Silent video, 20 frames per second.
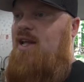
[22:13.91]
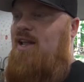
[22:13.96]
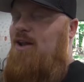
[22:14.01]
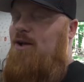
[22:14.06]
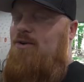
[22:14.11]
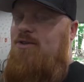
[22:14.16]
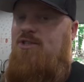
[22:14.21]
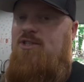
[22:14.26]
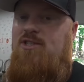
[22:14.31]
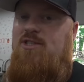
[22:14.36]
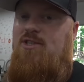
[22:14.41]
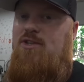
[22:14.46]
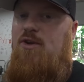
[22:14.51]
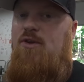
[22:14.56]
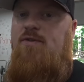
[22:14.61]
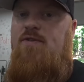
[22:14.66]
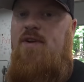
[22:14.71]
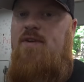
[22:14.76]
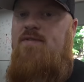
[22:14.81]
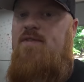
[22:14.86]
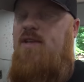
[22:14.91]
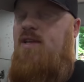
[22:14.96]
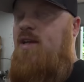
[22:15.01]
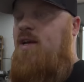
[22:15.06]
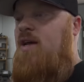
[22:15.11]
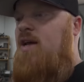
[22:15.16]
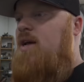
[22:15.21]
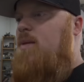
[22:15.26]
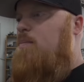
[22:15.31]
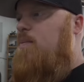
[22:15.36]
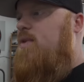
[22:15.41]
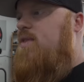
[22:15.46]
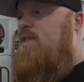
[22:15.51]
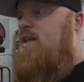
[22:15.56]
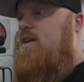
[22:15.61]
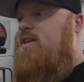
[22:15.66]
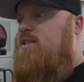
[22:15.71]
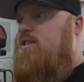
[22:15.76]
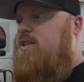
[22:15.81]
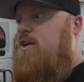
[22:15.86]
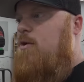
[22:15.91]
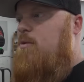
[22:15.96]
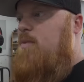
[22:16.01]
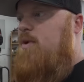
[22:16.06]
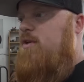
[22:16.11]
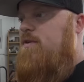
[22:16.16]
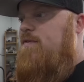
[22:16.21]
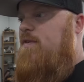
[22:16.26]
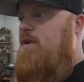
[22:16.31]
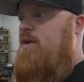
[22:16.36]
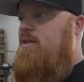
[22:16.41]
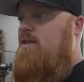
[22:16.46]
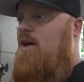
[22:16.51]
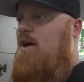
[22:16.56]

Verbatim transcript: I know it's just a 250, but the thing's so much fun.